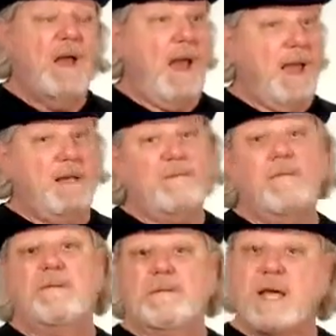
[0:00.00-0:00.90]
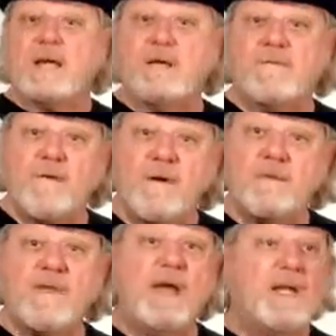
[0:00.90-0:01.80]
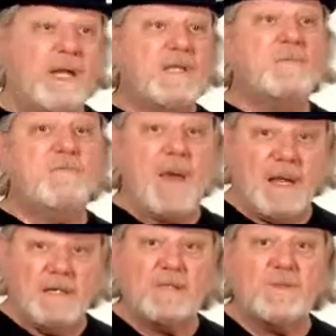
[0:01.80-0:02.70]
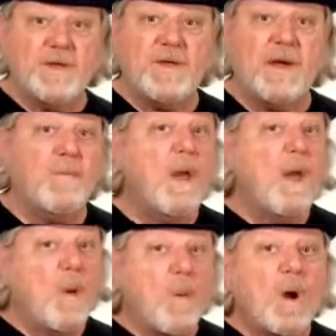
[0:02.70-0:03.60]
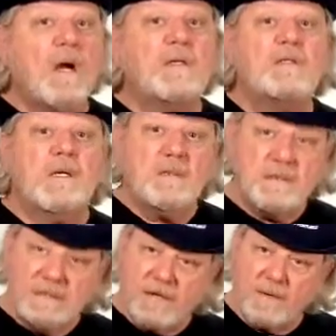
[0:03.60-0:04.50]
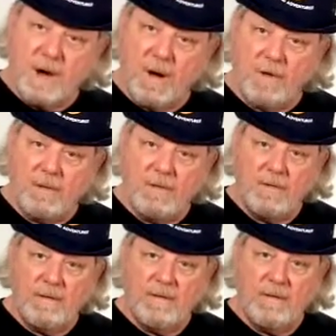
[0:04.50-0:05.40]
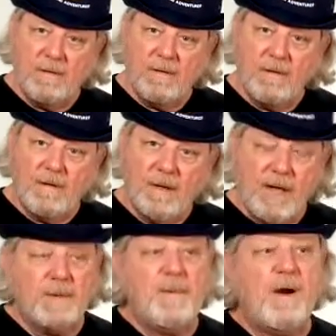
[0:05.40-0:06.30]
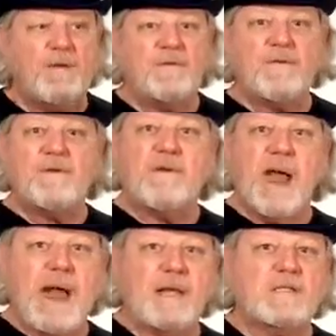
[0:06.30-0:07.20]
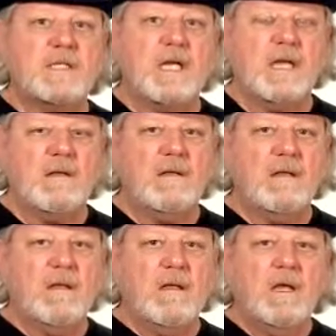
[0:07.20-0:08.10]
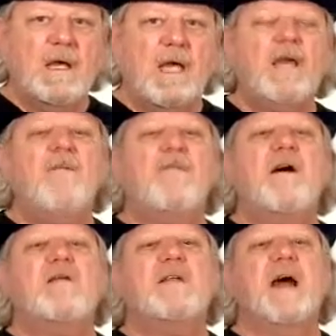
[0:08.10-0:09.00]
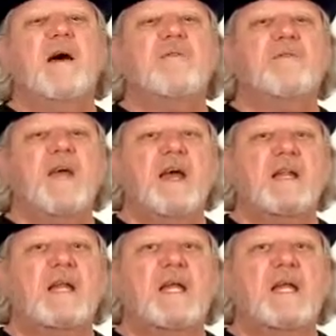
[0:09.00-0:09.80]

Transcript: And they confirmed that his balance with them was zero. And upon further asking, he found out that